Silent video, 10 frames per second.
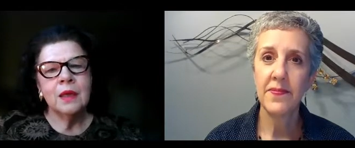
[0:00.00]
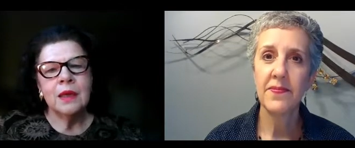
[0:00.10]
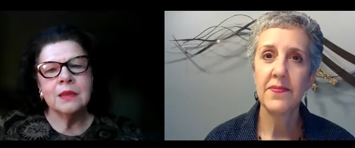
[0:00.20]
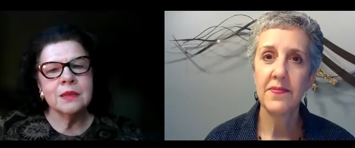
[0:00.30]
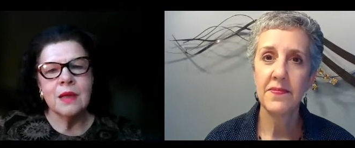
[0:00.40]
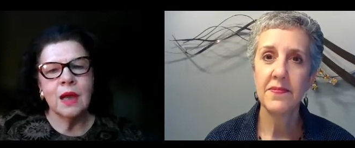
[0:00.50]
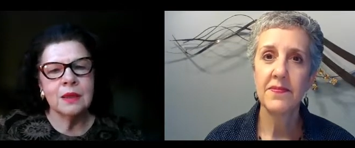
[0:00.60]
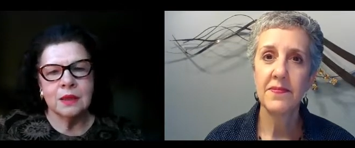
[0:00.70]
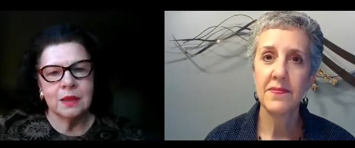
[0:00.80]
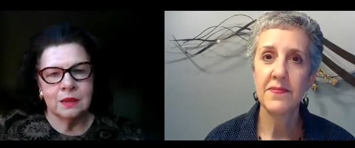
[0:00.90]
Speaker 1: yeah. it's not
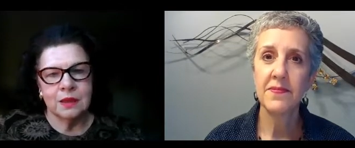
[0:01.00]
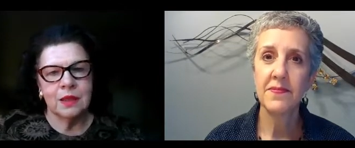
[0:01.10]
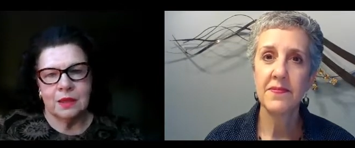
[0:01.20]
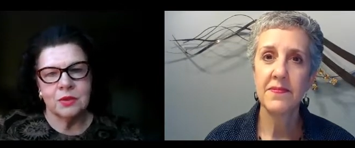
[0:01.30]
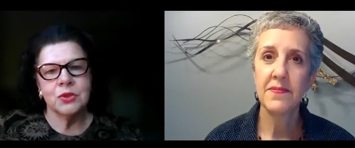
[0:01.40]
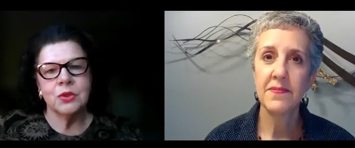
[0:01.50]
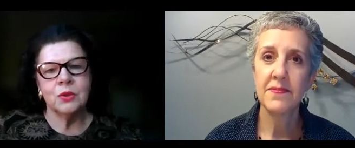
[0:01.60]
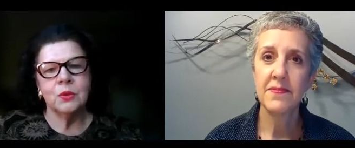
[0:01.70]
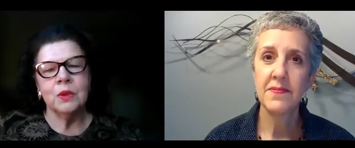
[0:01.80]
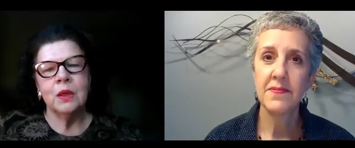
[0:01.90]
the
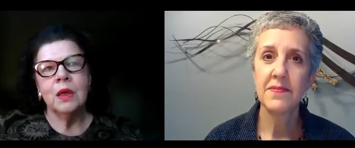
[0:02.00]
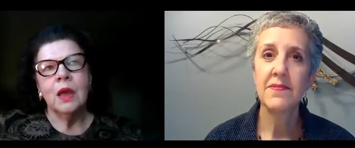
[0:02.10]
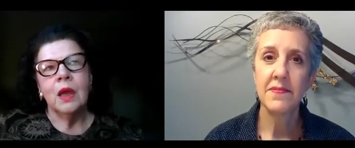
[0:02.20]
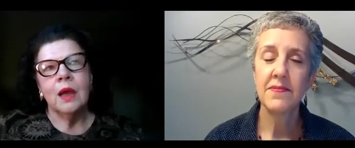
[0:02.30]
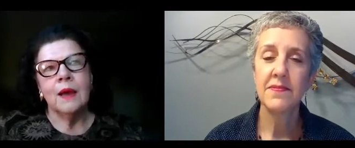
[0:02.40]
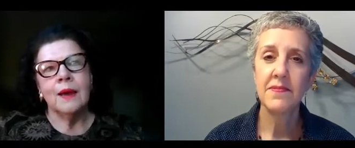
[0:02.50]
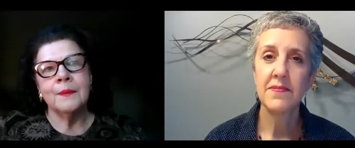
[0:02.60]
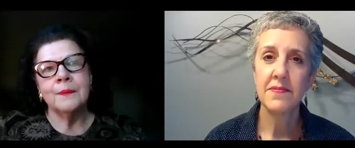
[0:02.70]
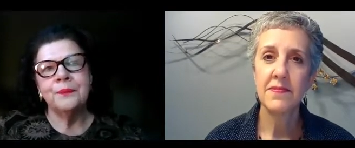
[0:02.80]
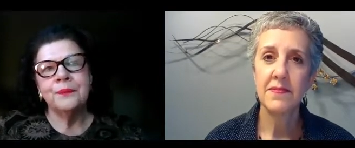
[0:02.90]
issue
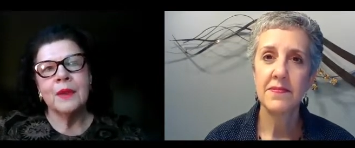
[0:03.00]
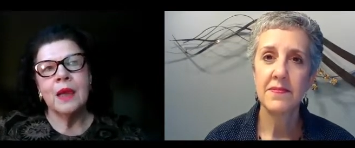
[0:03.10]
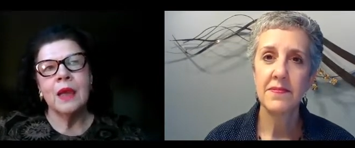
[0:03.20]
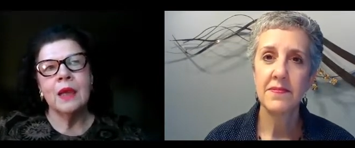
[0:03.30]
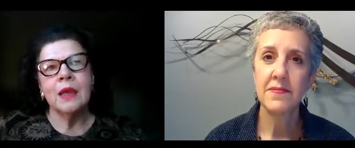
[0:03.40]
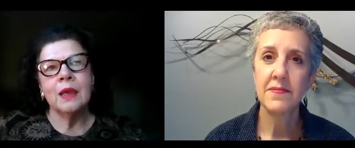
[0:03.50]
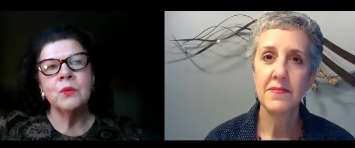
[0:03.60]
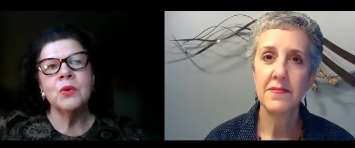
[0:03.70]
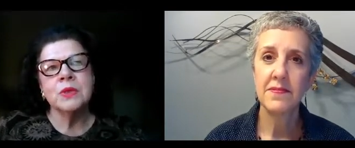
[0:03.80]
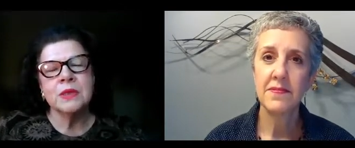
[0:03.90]
um and, and
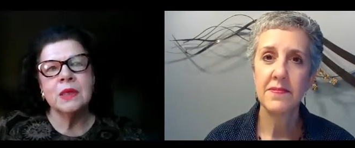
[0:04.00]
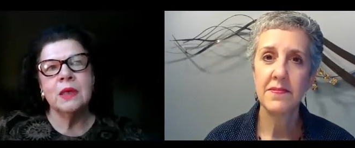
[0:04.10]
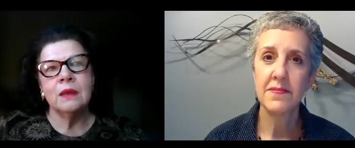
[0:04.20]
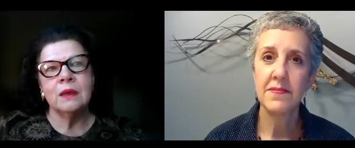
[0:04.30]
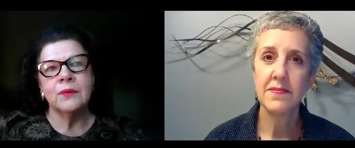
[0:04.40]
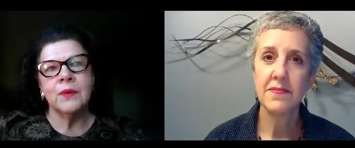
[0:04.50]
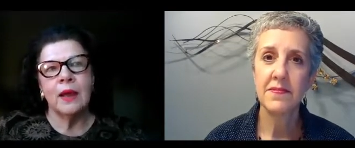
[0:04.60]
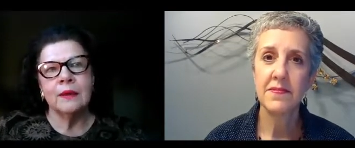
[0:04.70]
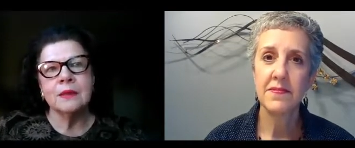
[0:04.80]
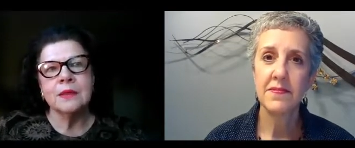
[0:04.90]
we're seeing the
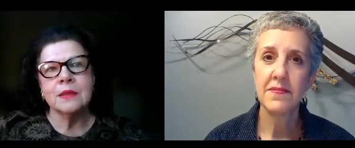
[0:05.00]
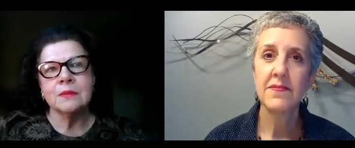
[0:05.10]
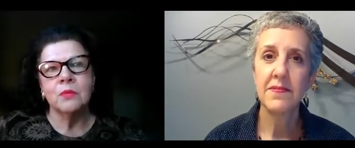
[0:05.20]
violence